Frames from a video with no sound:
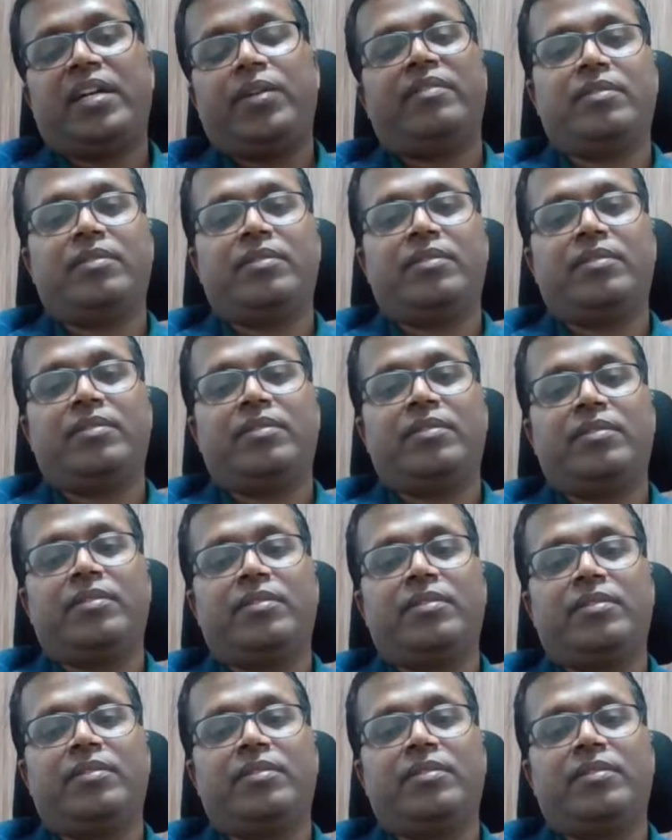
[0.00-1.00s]
IUI, we
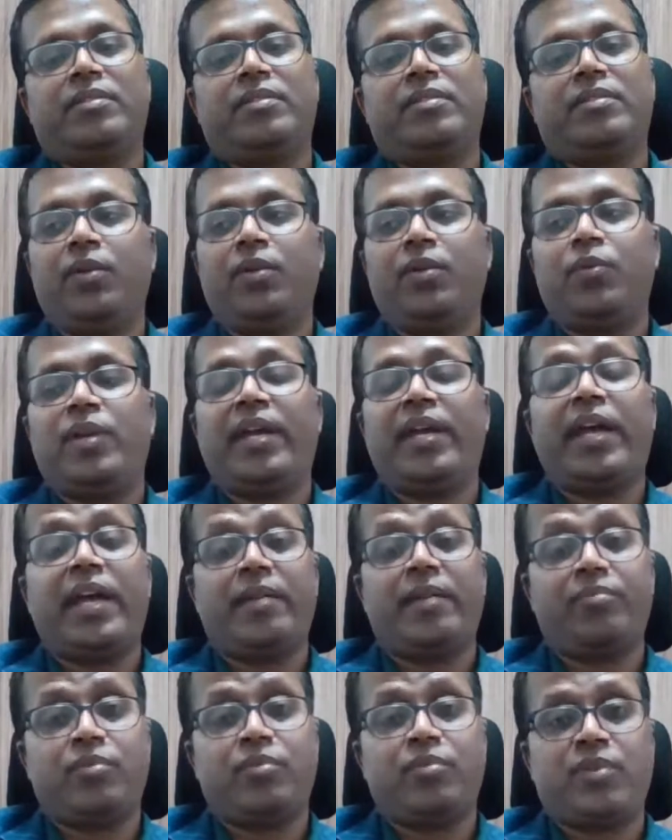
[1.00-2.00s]
have
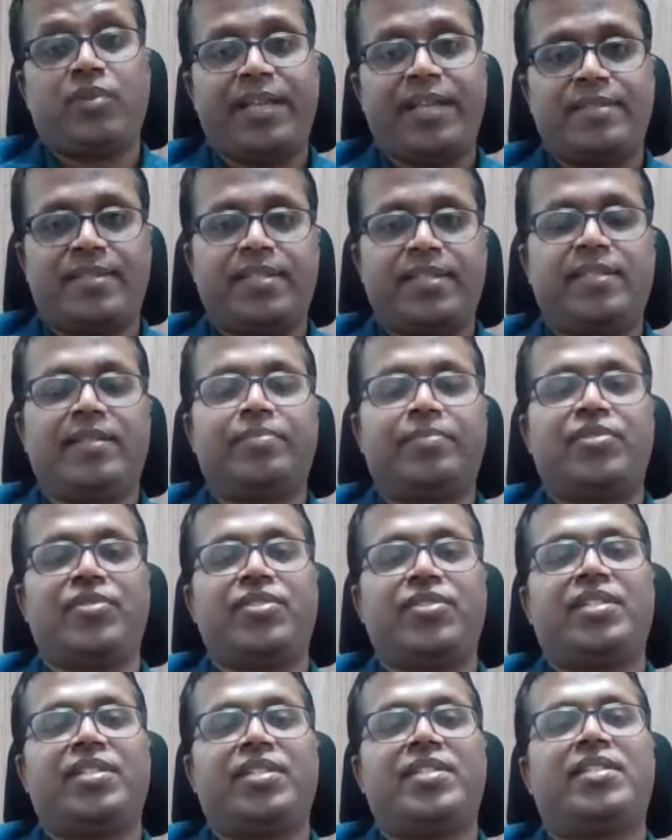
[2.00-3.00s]
still we have to
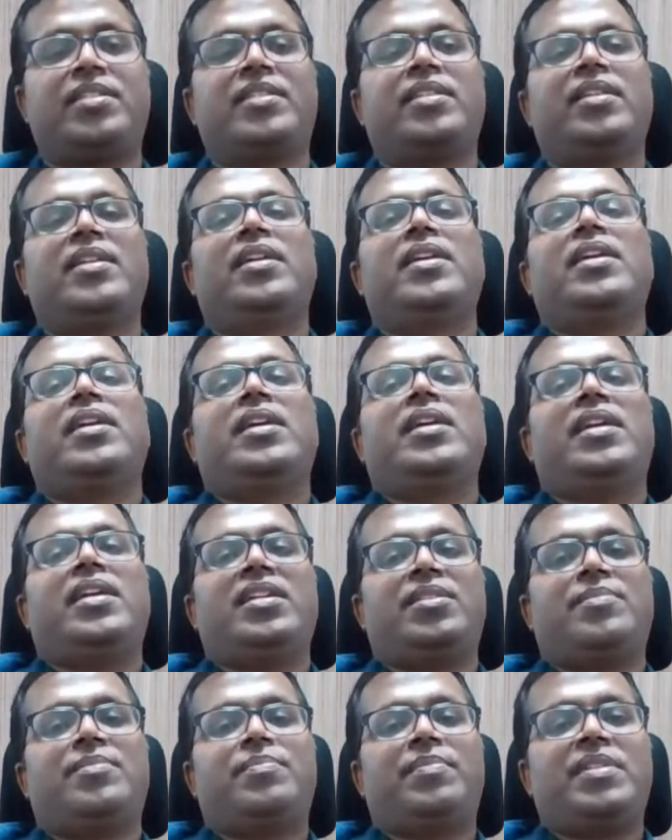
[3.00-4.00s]
cancel the process,
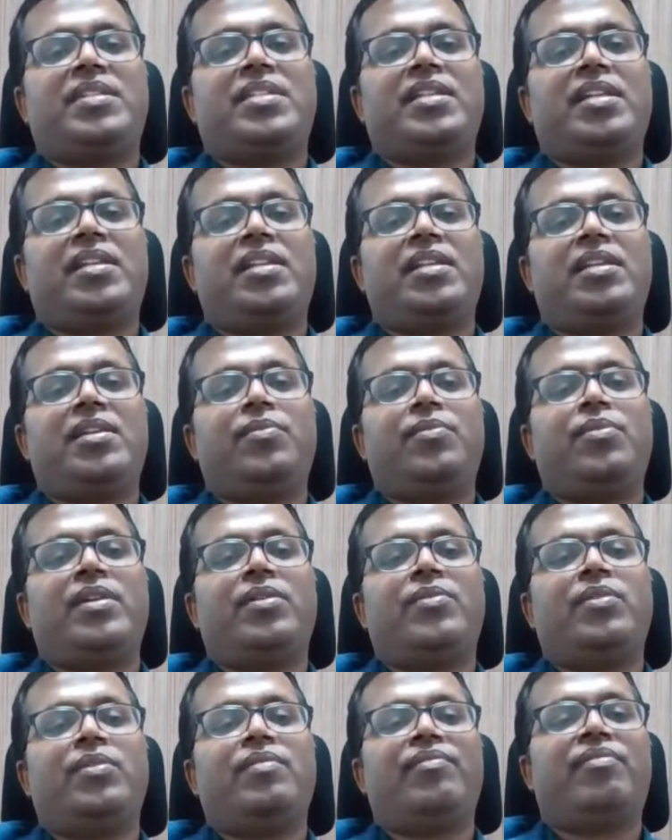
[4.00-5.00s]
especially
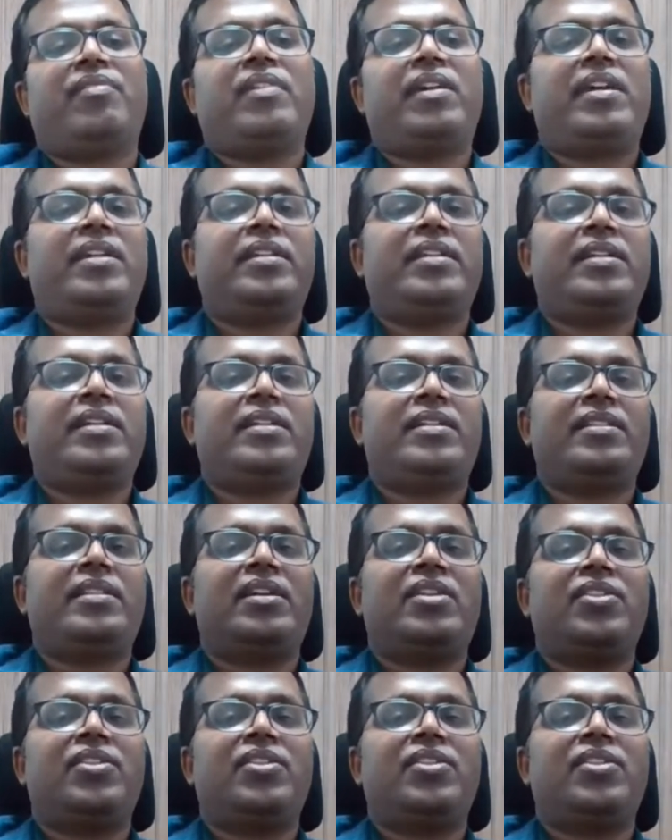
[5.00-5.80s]
when we find that in the